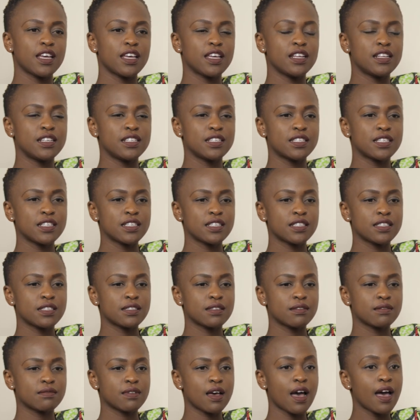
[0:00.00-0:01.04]
And he
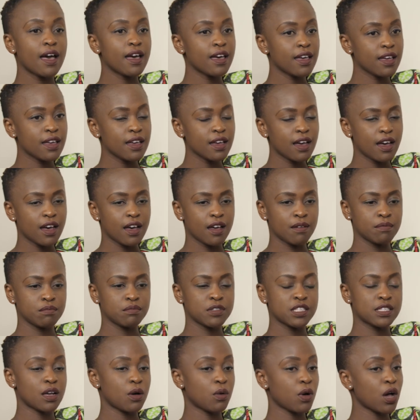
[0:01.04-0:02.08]
says, hi, I'm
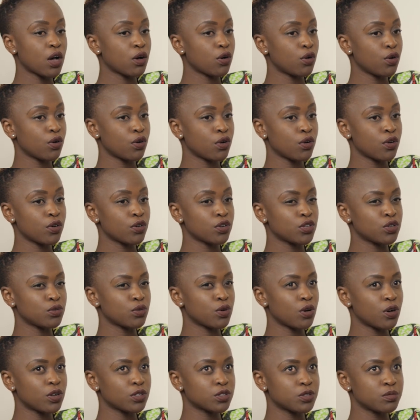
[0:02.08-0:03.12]
Mr. Wako, you
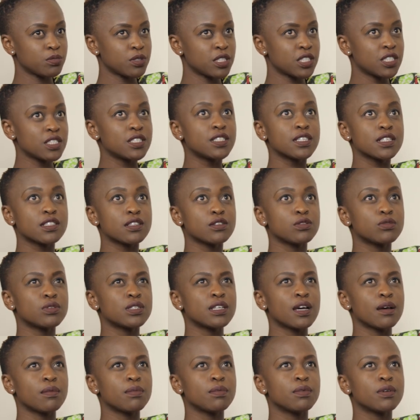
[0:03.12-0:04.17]
called me. She just
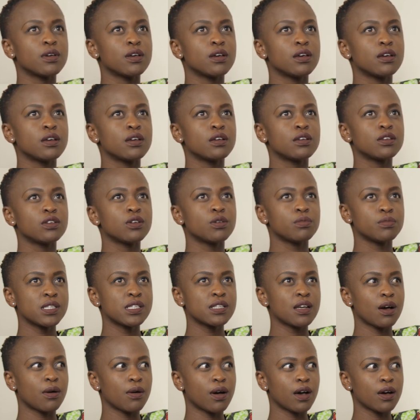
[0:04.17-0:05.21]
looked up, you're
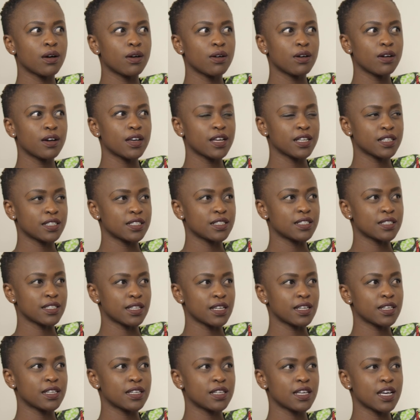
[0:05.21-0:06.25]
Mr. Wako? And he's
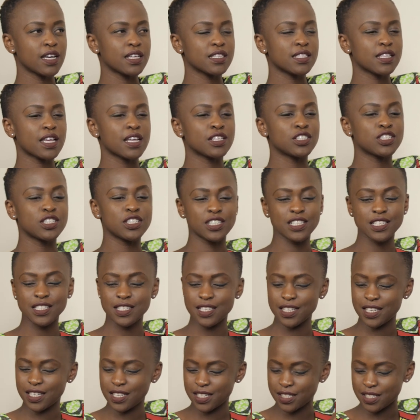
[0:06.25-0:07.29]
like, yes. And she
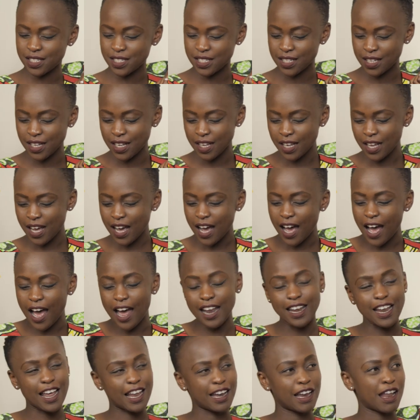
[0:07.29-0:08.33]
just hit
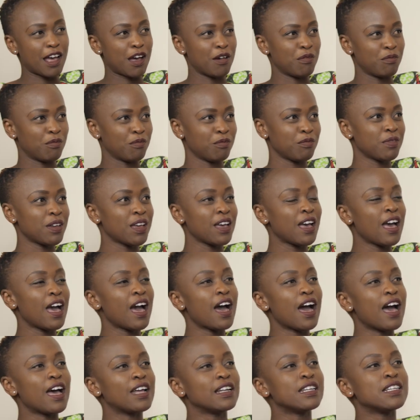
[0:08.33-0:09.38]
an alarm.
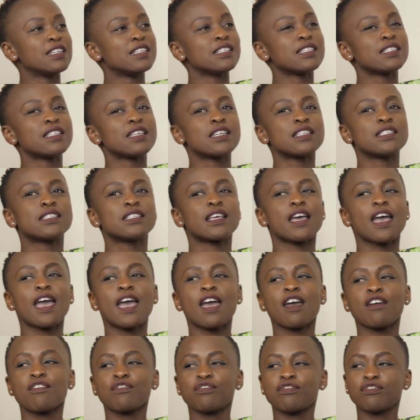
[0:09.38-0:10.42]
And he says
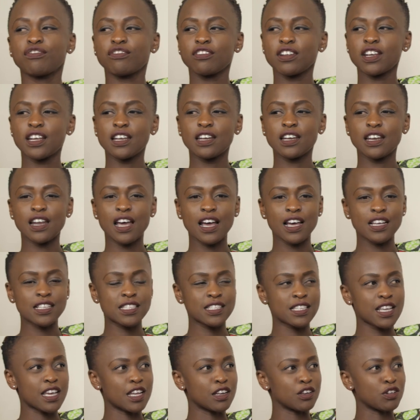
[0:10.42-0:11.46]
every
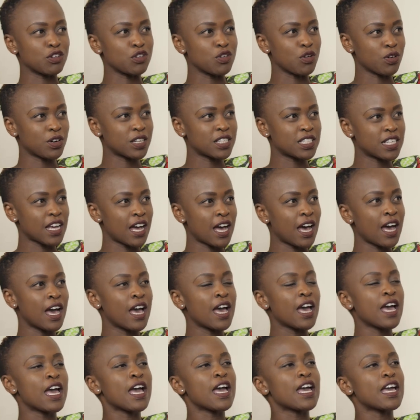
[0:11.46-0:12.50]
nurse and doctor
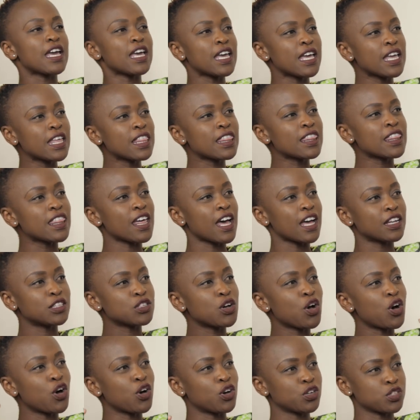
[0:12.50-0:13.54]
in that
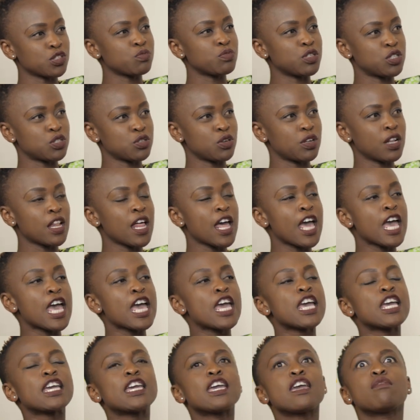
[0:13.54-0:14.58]
hospital
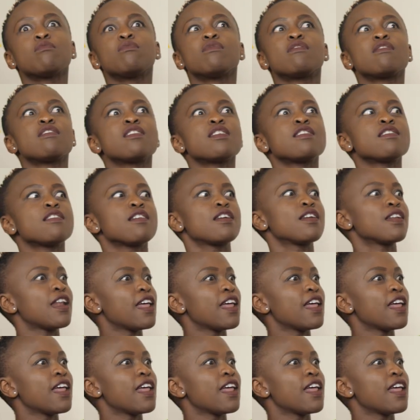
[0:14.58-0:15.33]
came